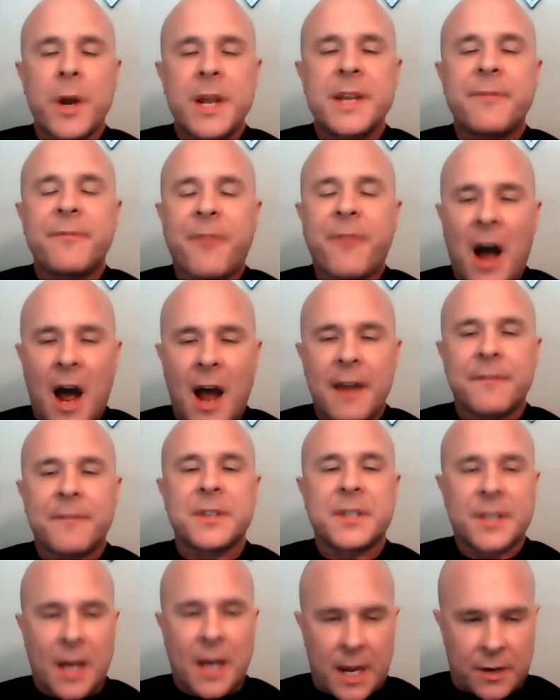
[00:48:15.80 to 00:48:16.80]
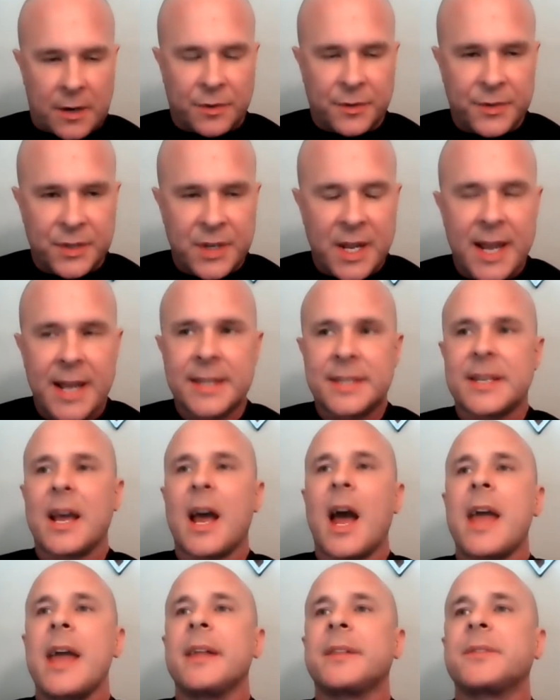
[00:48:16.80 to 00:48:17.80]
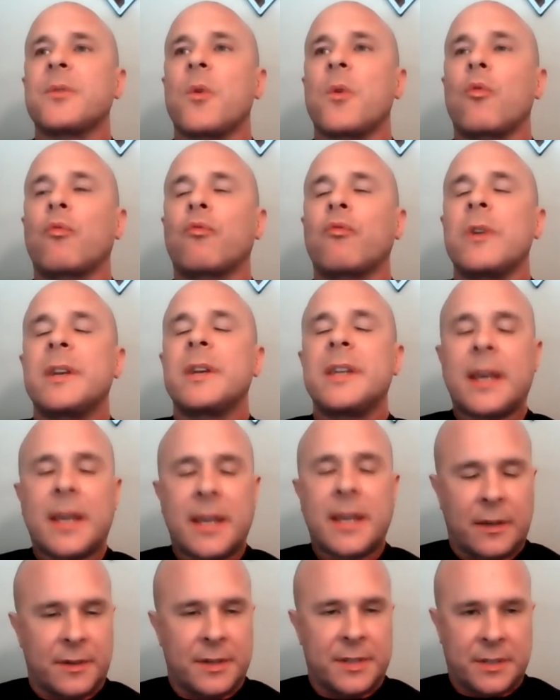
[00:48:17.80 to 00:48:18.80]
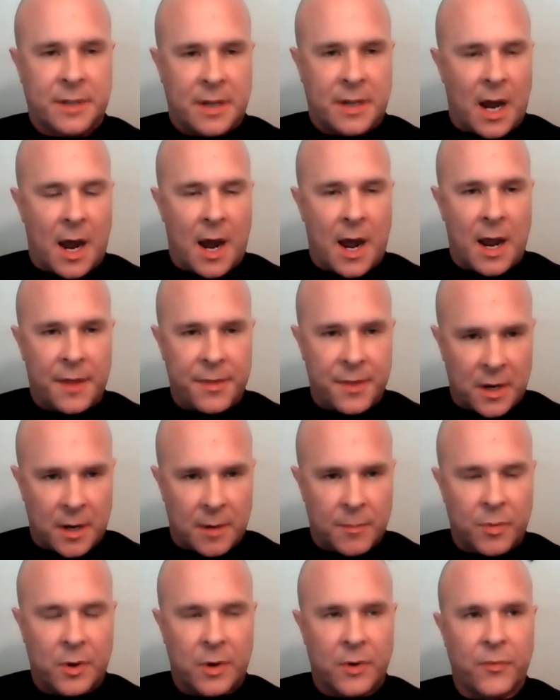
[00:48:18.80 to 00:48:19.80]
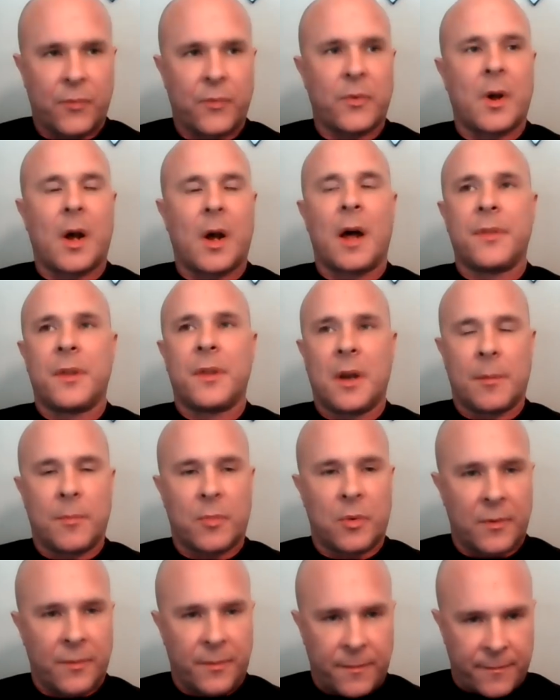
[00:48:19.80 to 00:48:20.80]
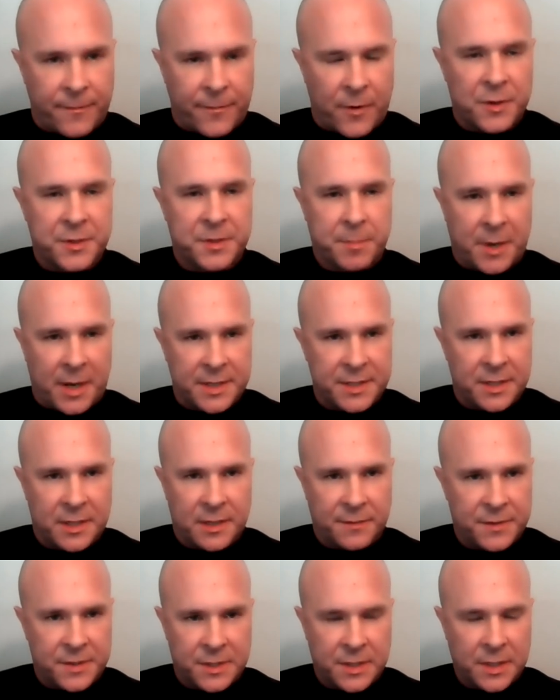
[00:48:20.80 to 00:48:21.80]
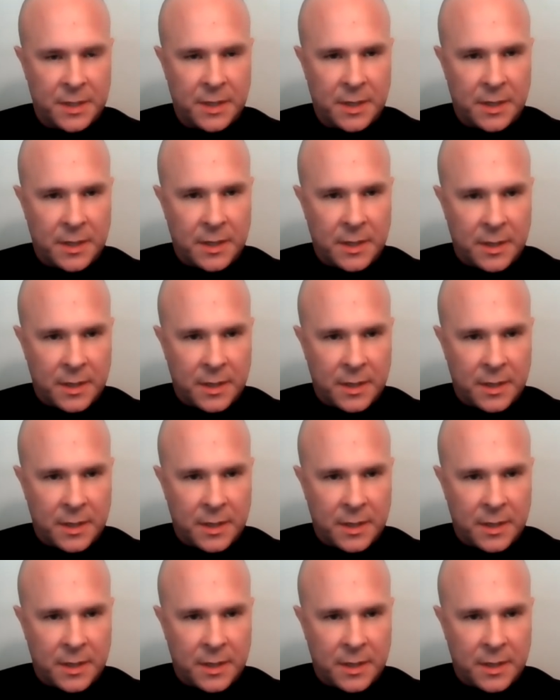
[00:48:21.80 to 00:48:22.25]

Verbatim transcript: forty-five I mean, cycles, it's it's ridiculously high on the number of on the number of false positives.